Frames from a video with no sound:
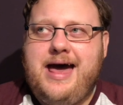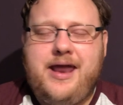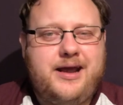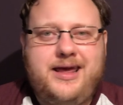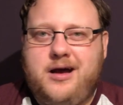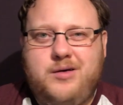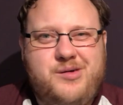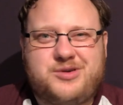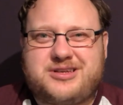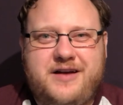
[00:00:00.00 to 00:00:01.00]
And again, I
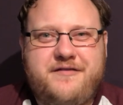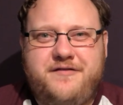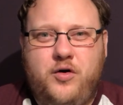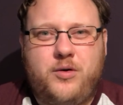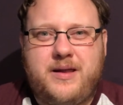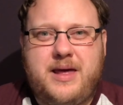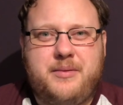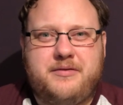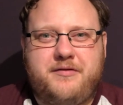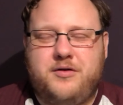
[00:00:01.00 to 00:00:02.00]
watched like four of them
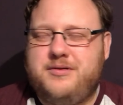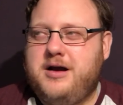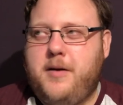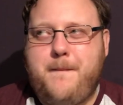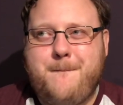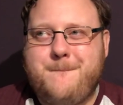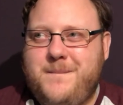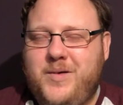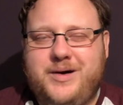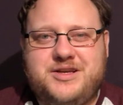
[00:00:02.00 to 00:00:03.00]
and thought, nope,
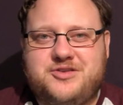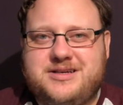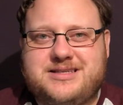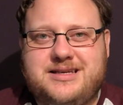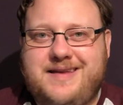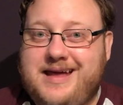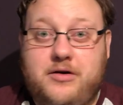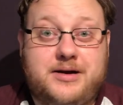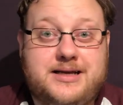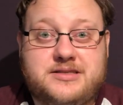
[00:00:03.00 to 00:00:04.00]
not interested. And that
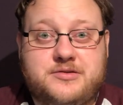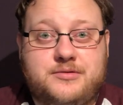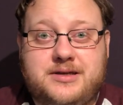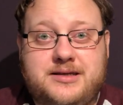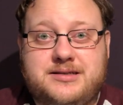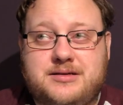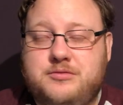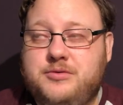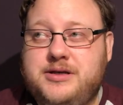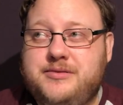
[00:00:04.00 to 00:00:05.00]
got cancelled. And it's like,
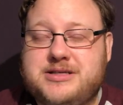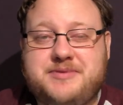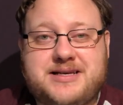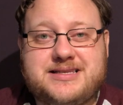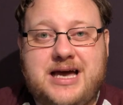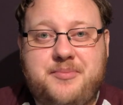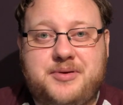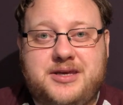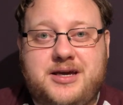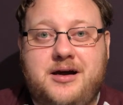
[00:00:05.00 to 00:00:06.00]
well, what do you expect to
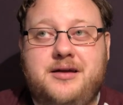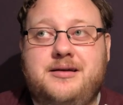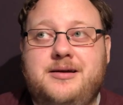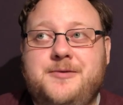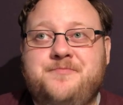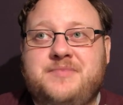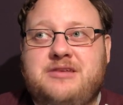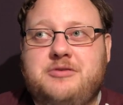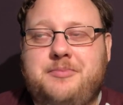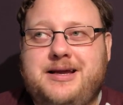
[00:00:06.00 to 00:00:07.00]
happen? You can't
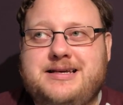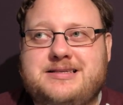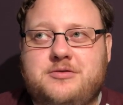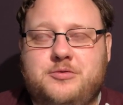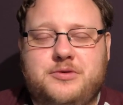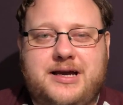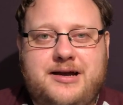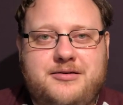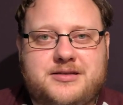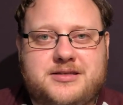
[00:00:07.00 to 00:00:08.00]
replace all the
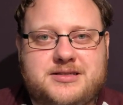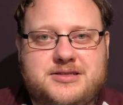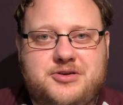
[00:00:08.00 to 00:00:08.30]
characters.